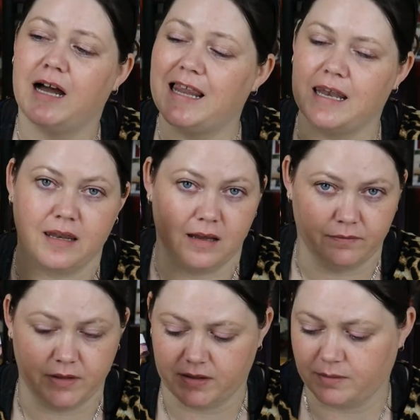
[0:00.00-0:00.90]
I
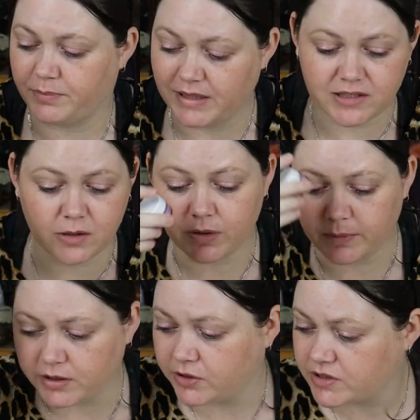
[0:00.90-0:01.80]
love this, but that's not what
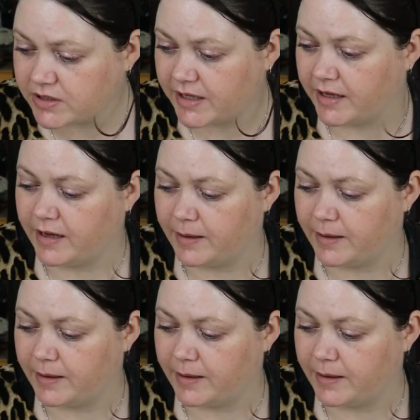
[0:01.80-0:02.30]
I'm going to use today.